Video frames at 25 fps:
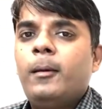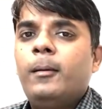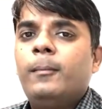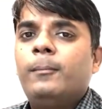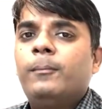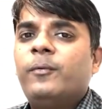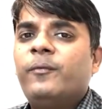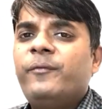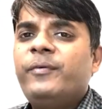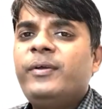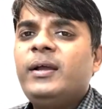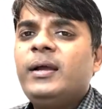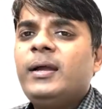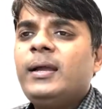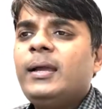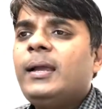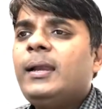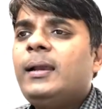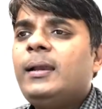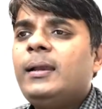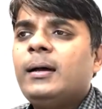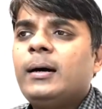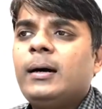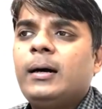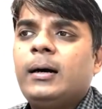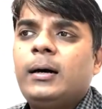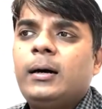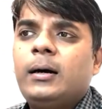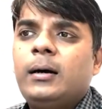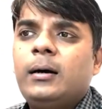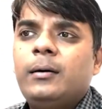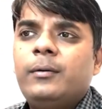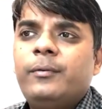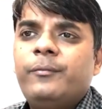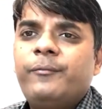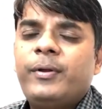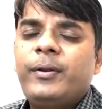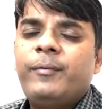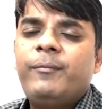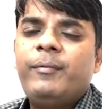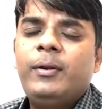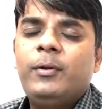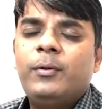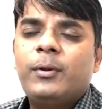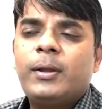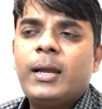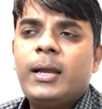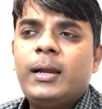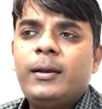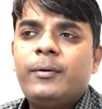Moving ahead, when we
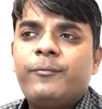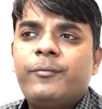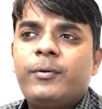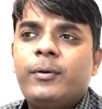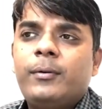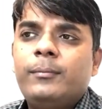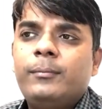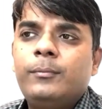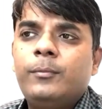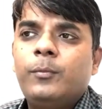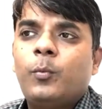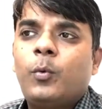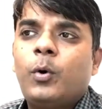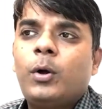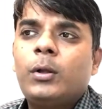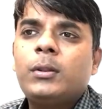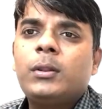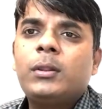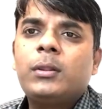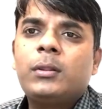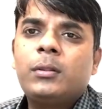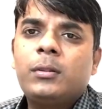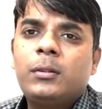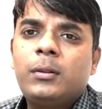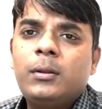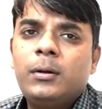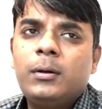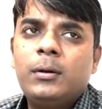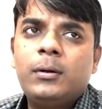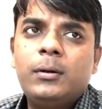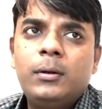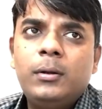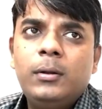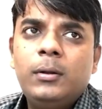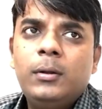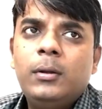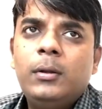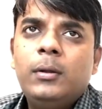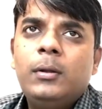look at from what's the